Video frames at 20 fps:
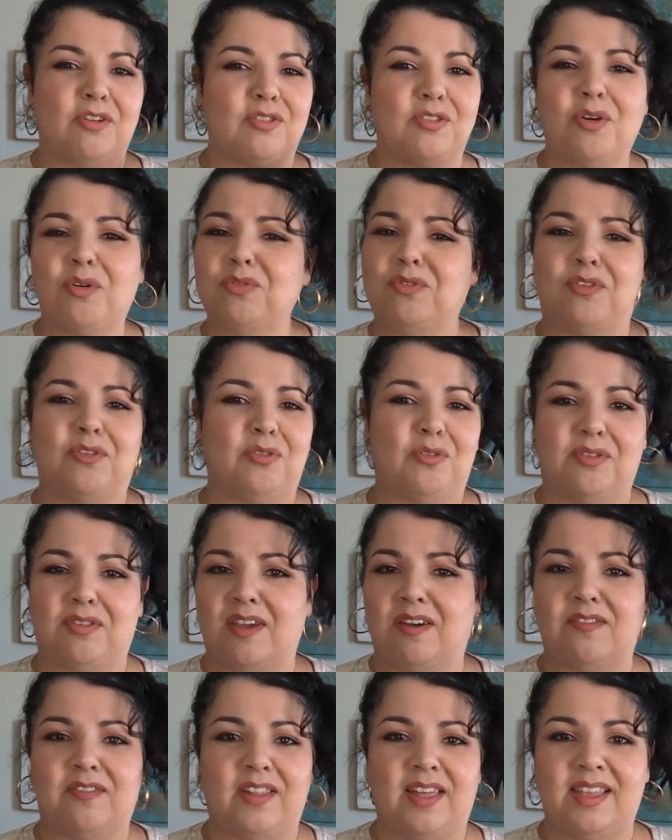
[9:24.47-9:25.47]
Don't do
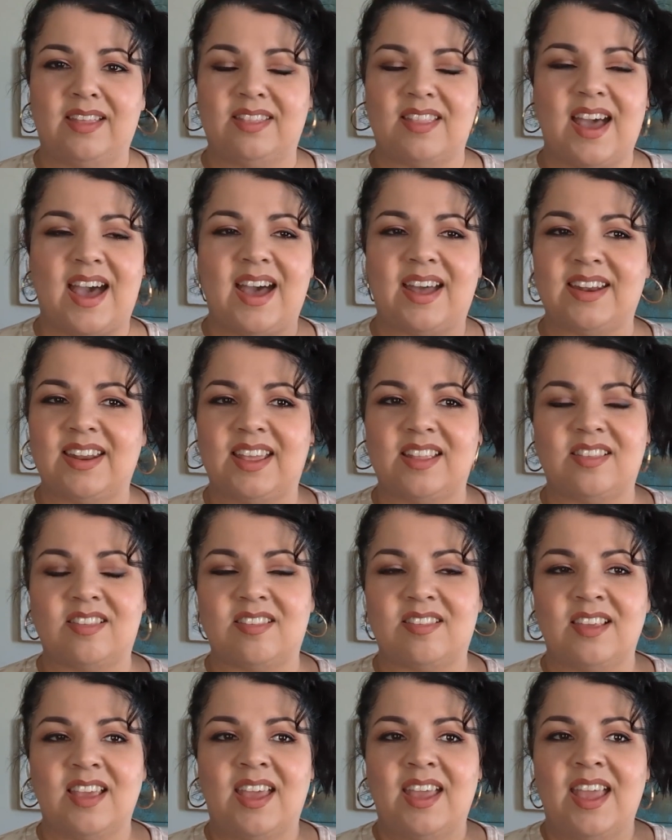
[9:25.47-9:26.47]
stuff like that.
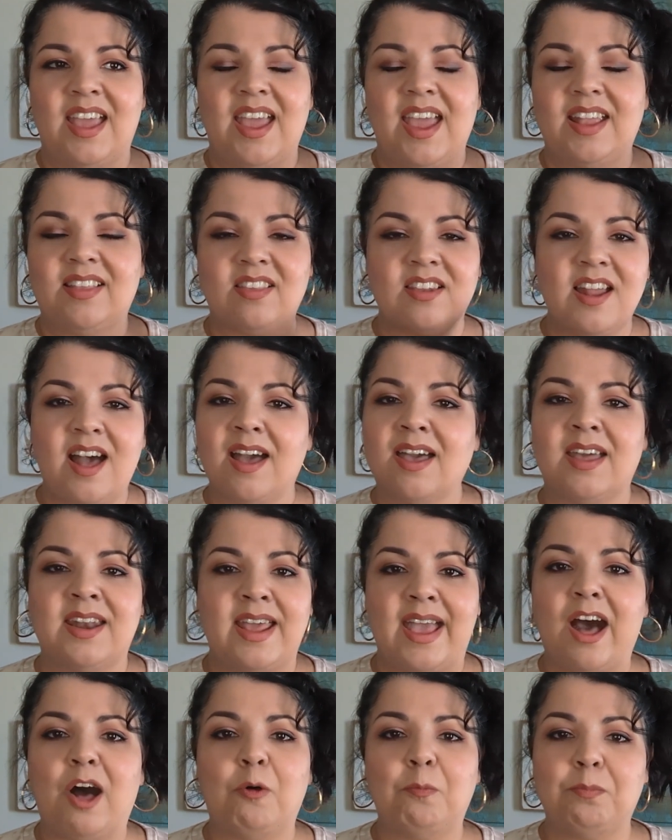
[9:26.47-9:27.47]
It's not going to
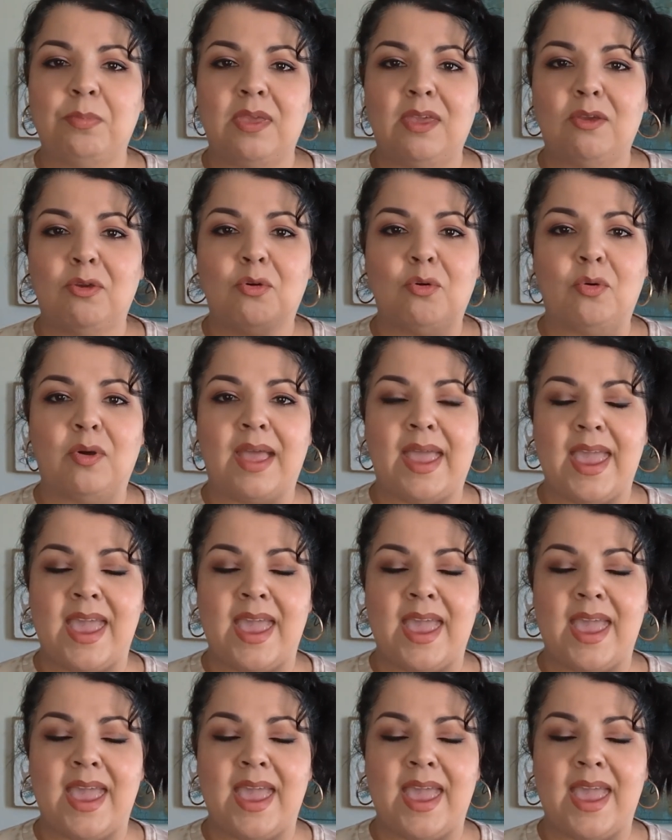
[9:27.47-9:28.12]
help you,